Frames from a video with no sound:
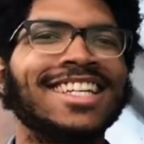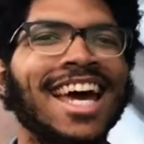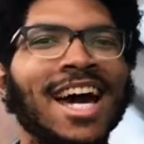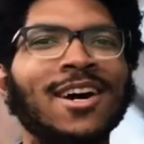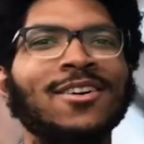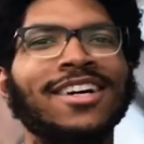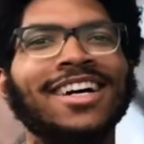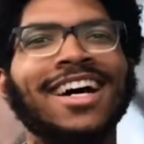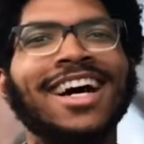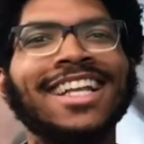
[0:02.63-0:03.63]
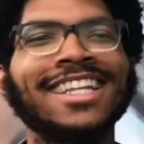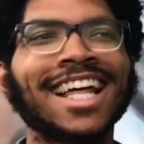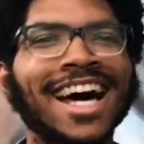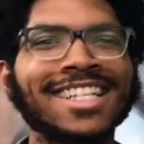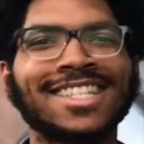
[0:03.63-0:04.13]
Now, a
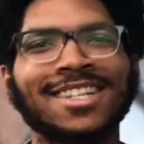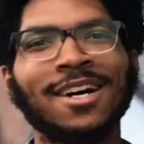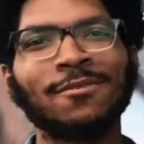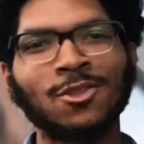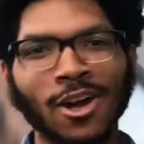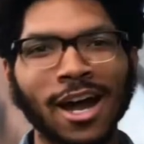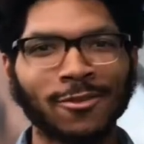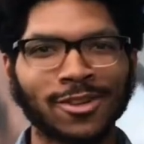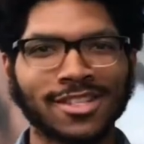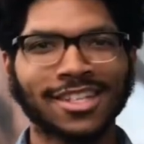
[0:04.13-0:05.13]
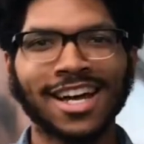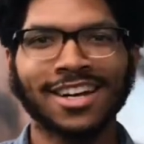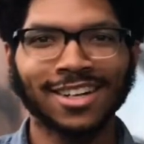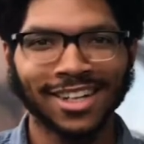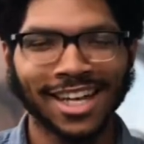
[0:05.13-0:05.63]
lot of drivers are
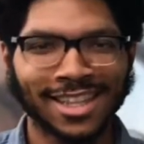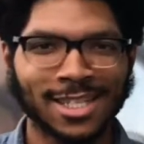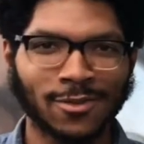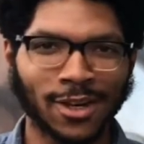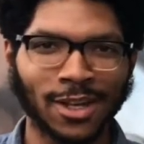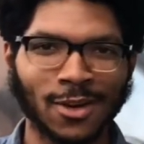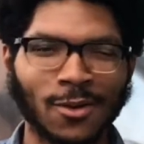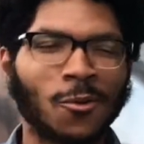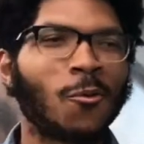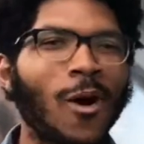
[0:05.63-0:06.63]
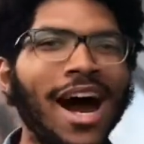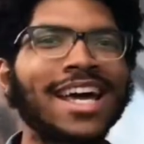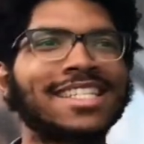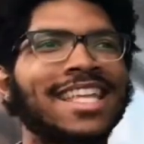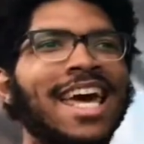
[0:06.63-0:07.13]
not gonna like this video. Why
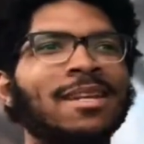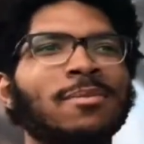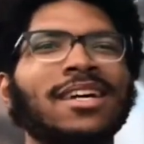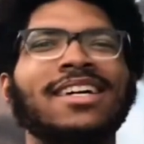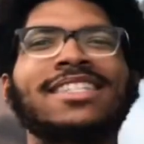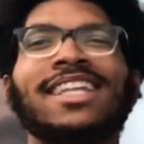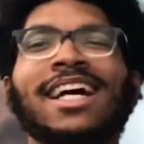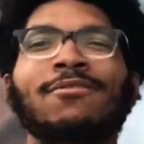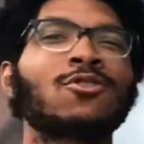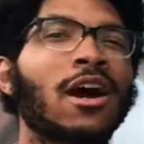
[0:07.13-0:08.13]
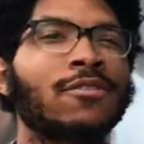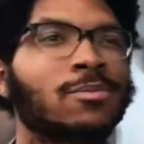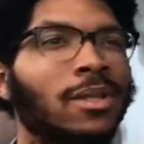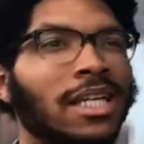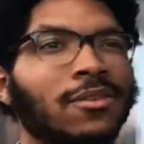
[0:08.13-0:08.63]
is that? Because a lot of drivers
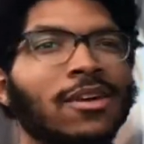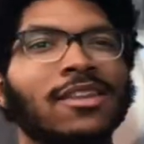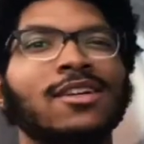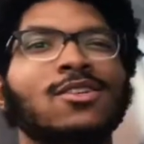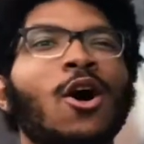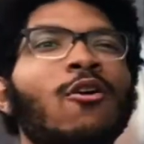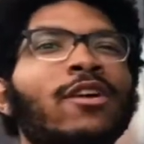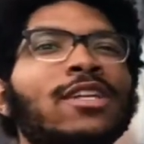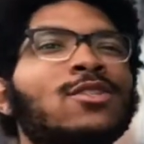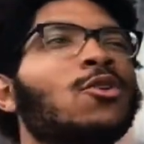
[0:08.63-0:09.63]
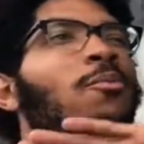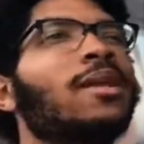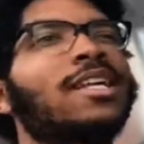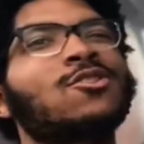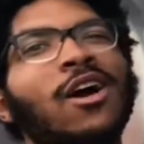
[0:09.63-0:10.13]
believe that there's already too
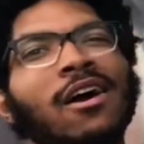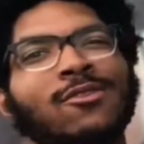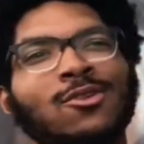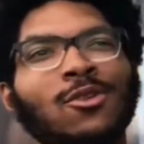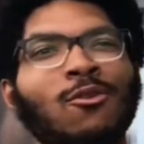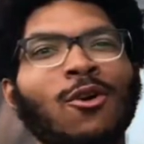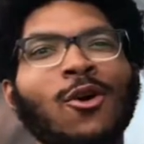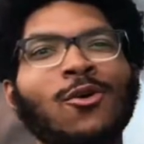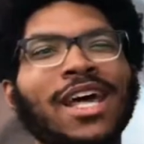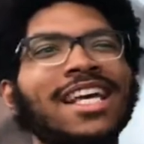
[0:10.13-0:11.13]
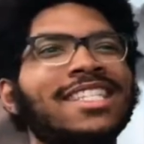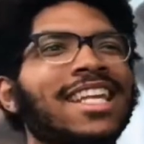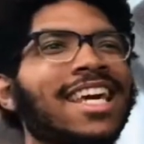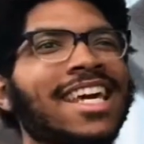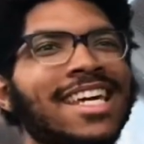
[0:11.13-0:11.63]
many drivers on the road as it
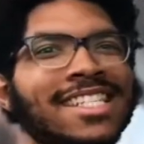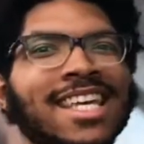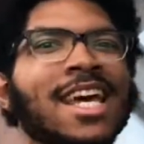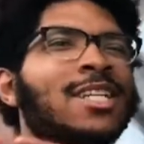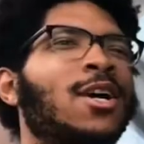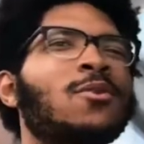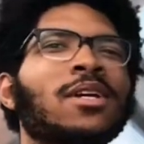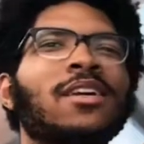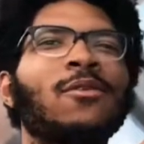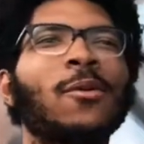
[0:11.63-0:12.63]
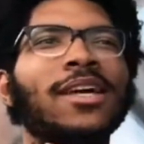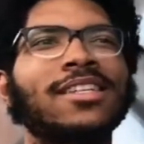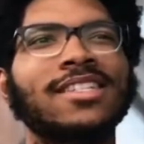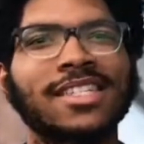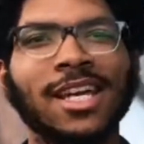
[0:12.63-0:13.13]
is. Don't give away
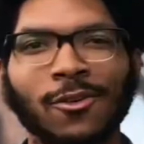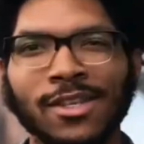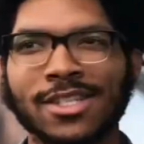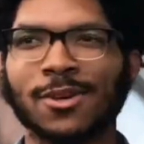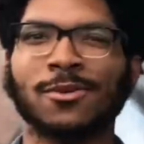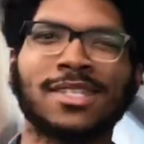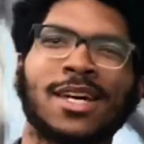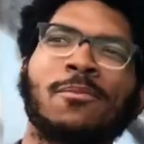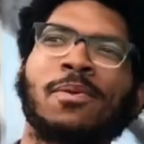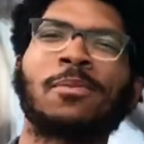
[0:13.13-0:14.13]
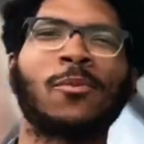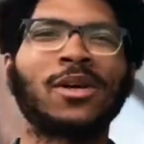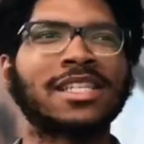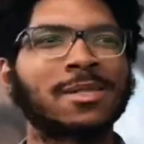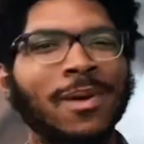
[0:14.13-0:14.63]
the secrets, don't tell people
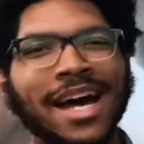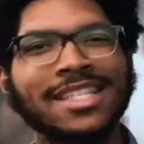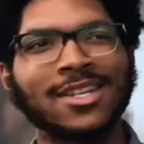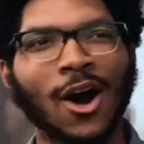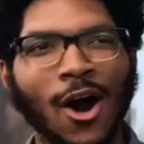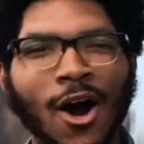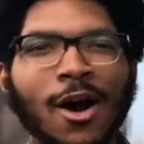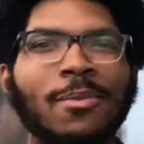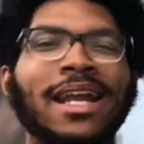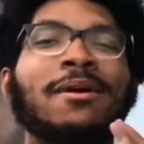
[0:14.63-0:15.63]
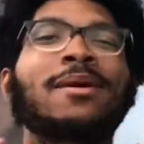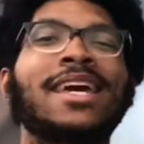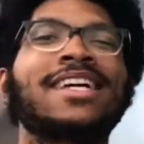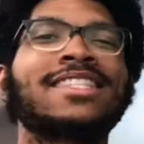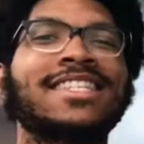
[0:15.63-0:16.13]
where the spots are, but I'm
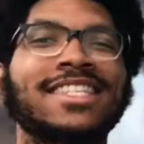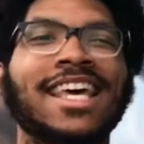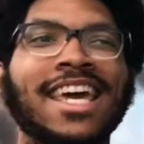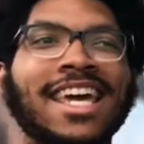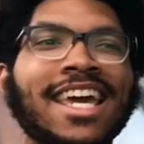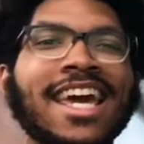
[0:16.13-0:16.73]
here to say